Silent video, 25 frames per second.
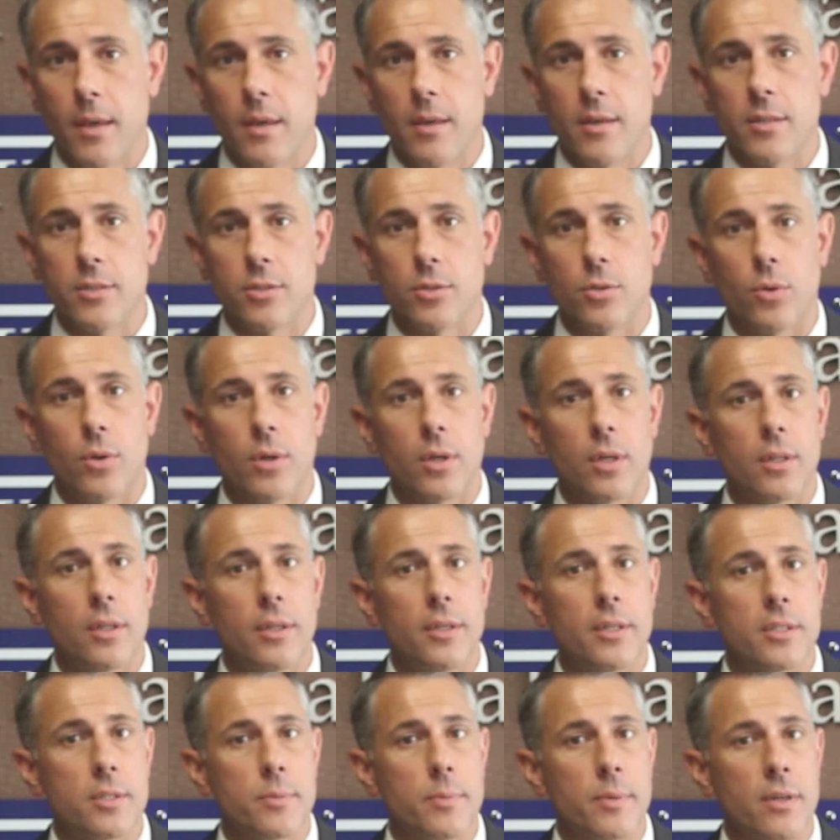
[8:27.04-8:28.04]

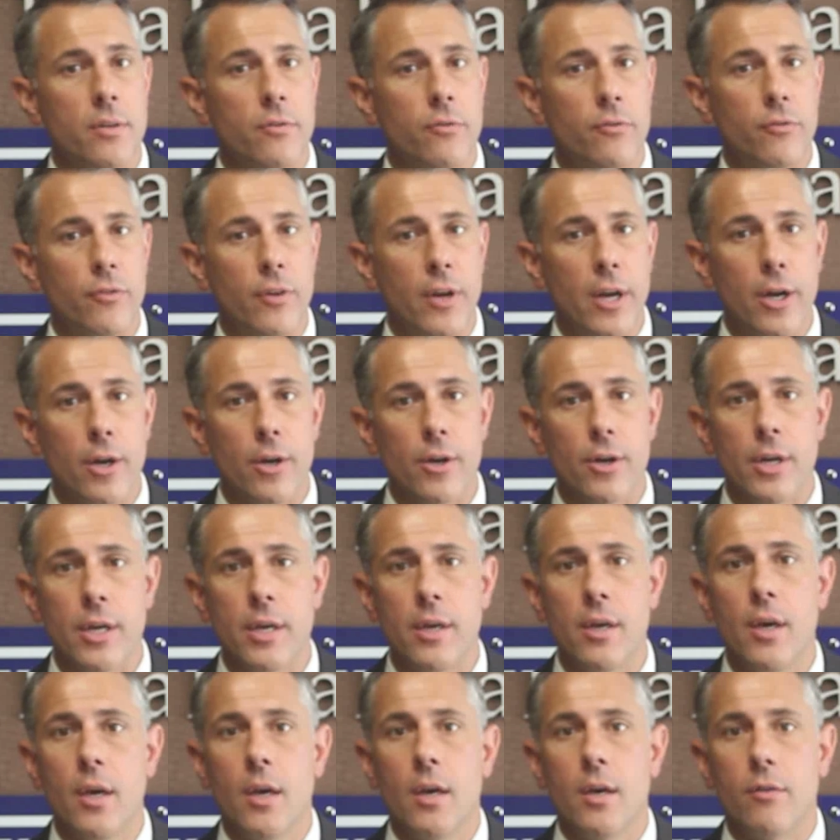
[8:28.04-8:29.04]
Historically, it's been a
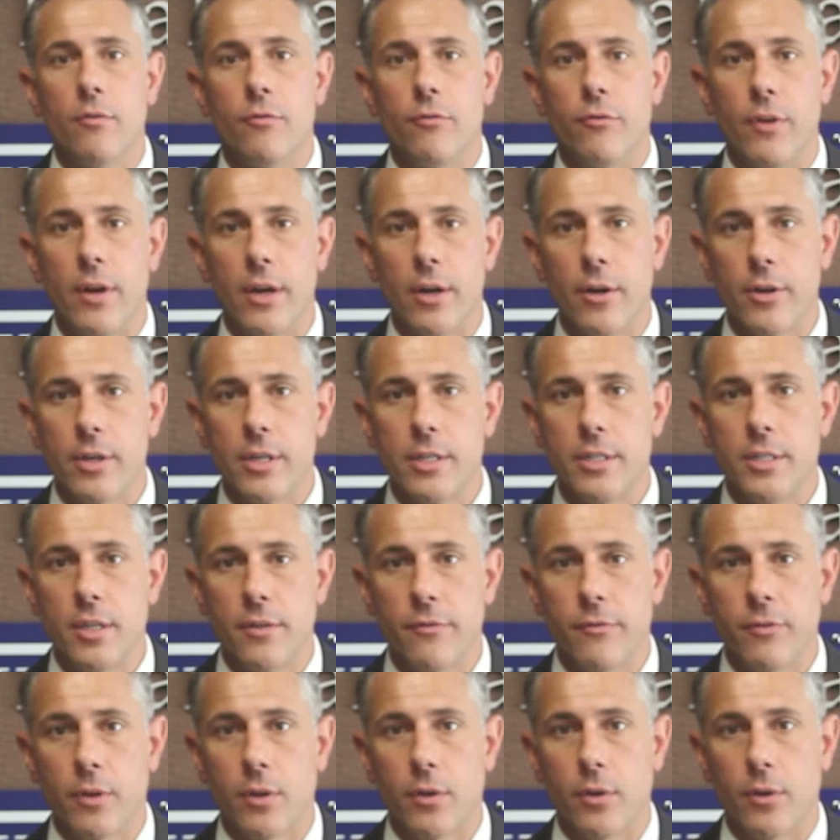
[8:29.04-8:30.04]
very, very
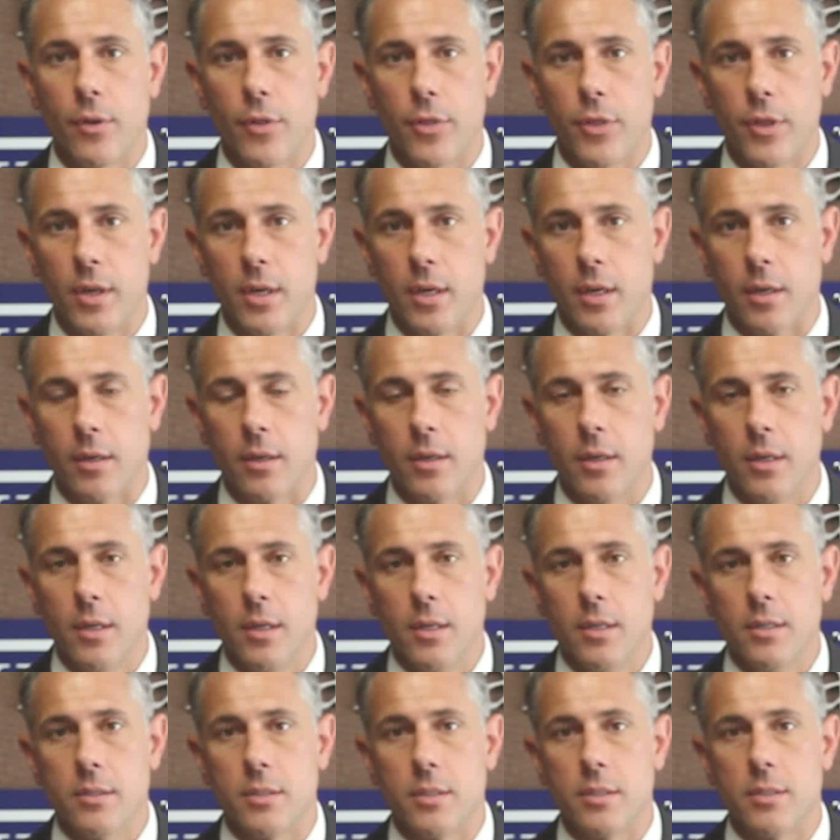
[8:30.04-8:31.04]
difficult thing
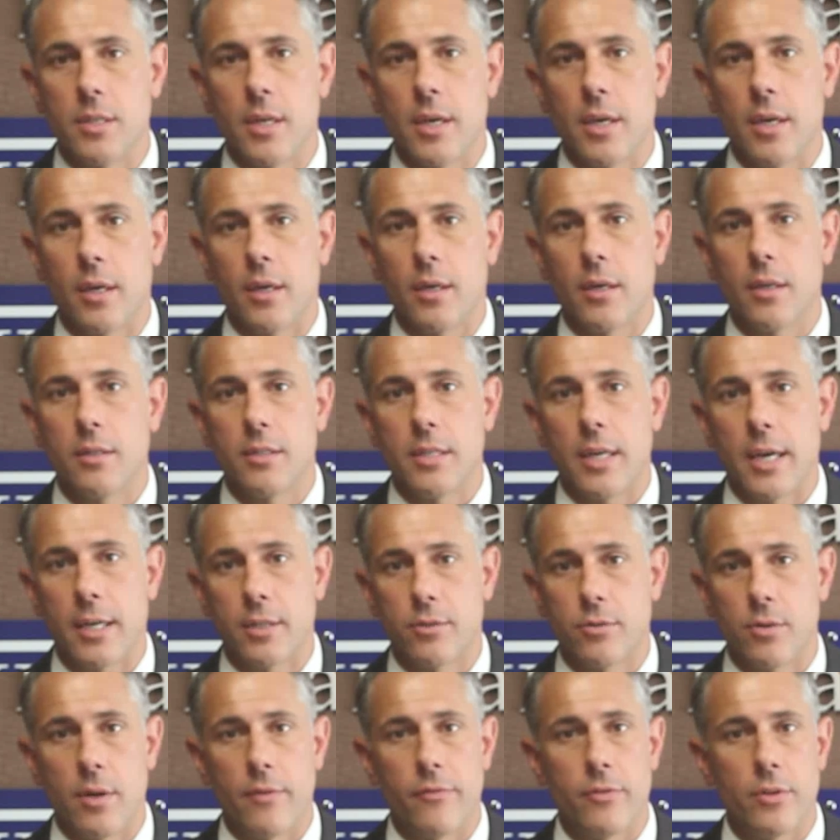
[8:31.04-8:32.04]
to take
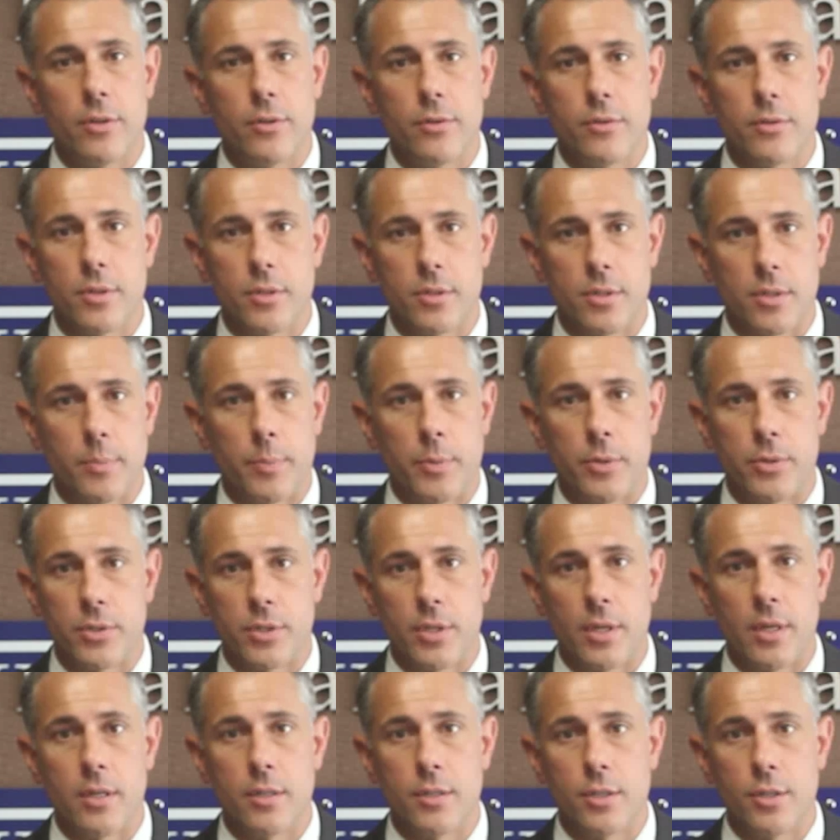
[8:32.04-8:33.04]
tax revenues as a
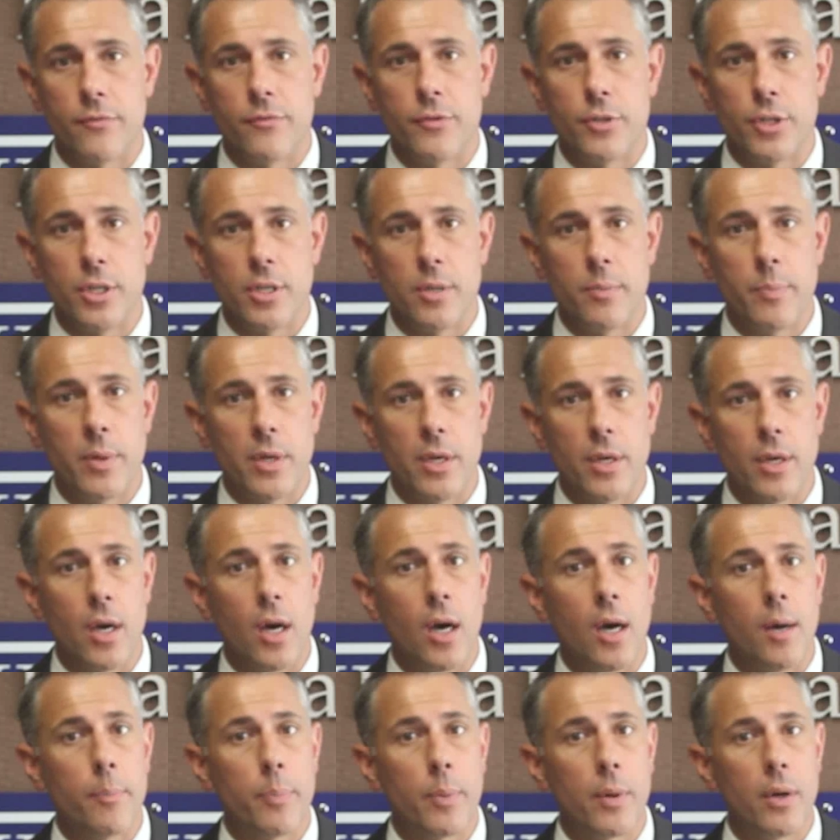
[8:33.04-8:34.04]
percentage of GDP
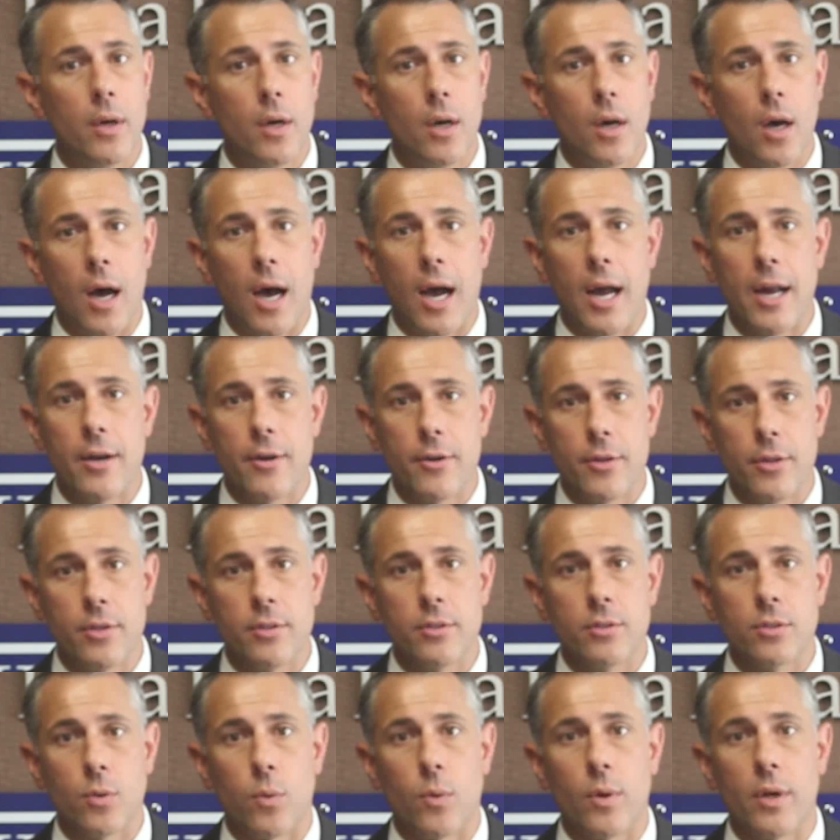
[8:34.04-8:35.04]
up higher
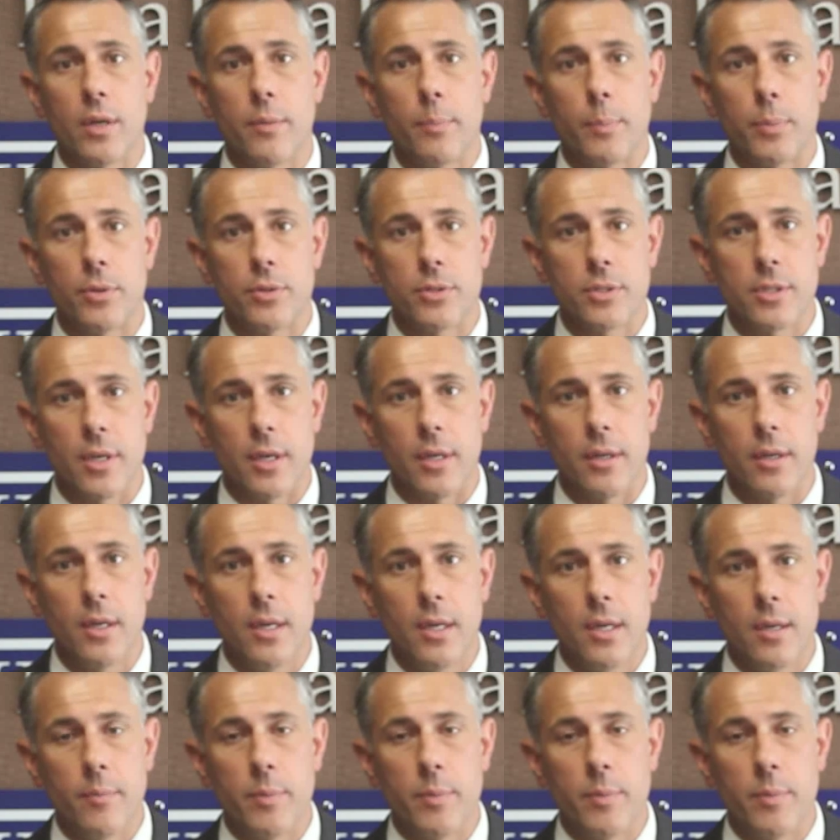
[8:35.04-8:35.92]
than 20%,